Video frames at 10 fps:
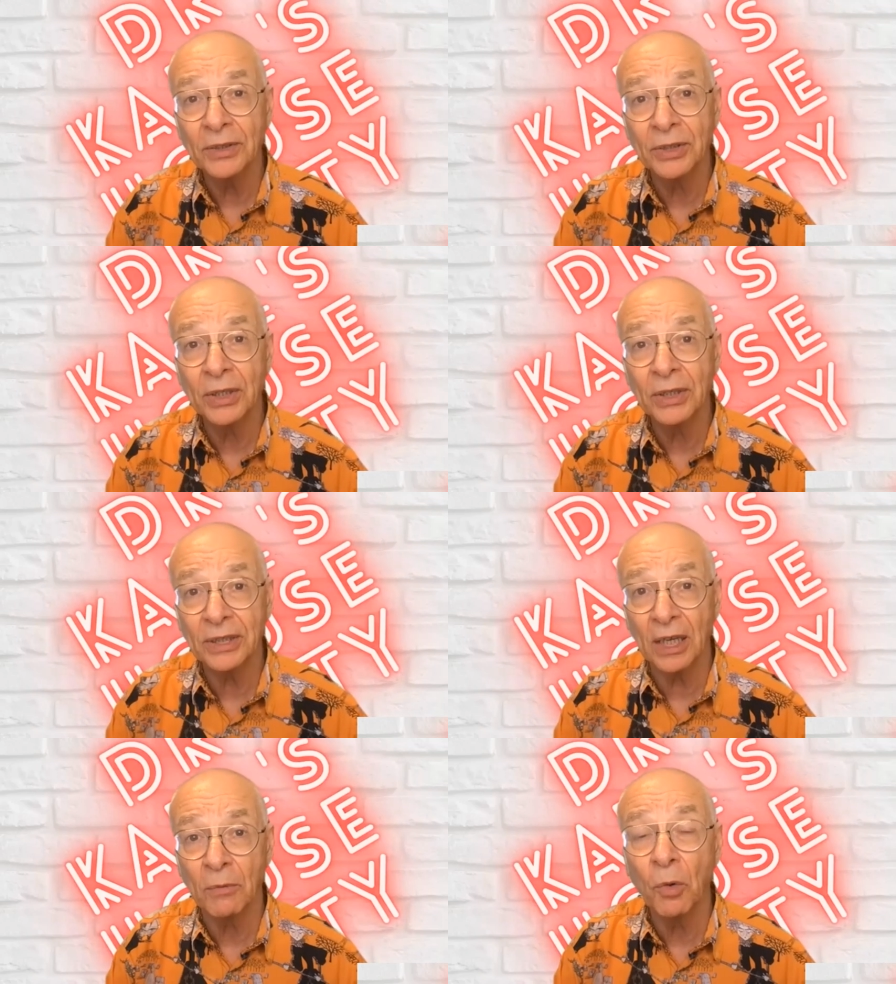genus
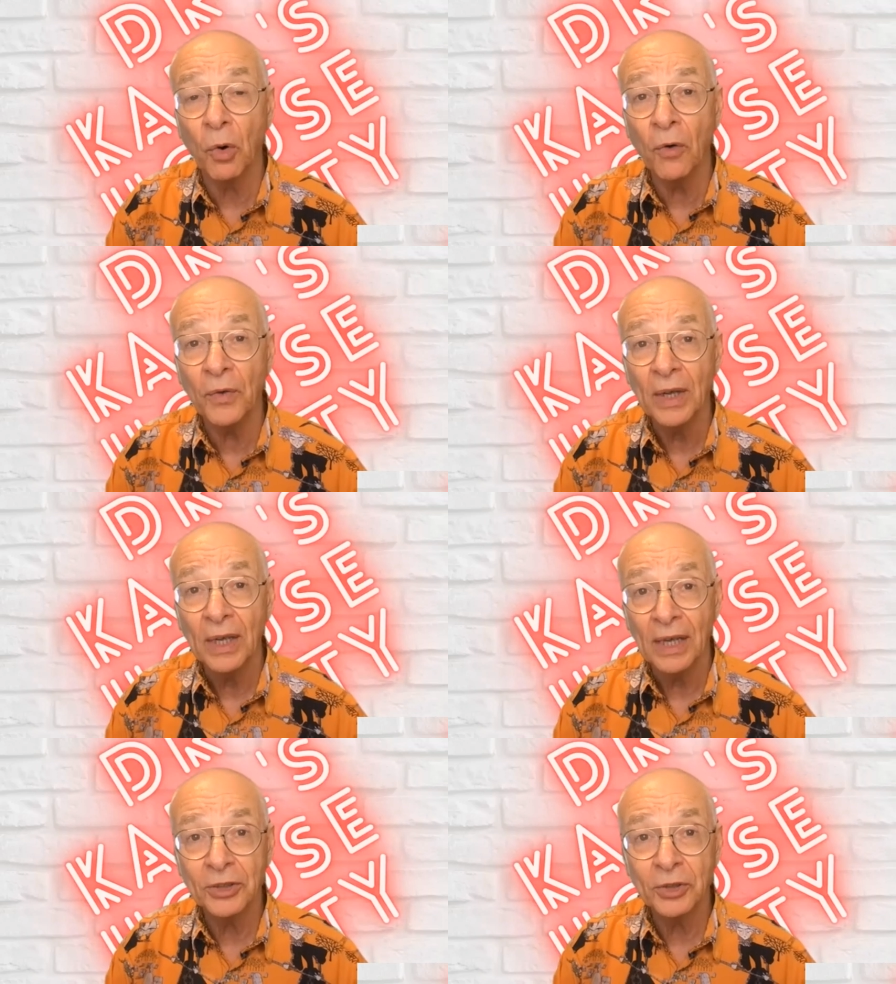and morph
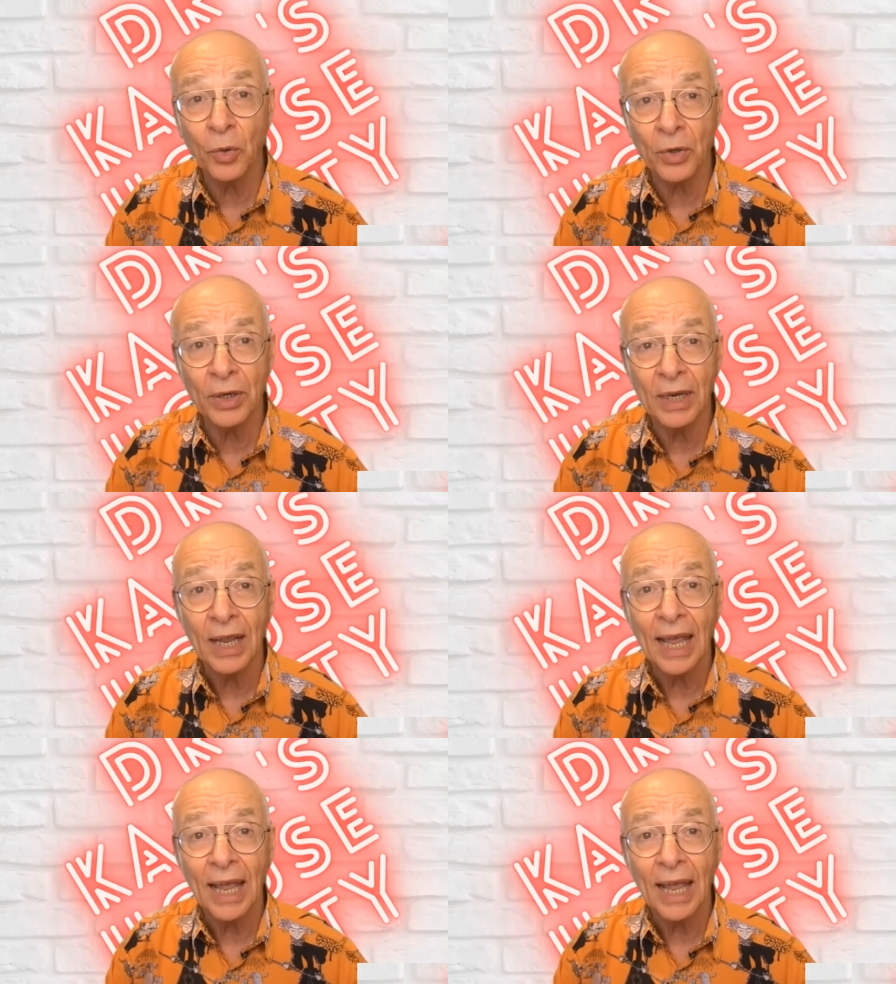and shortened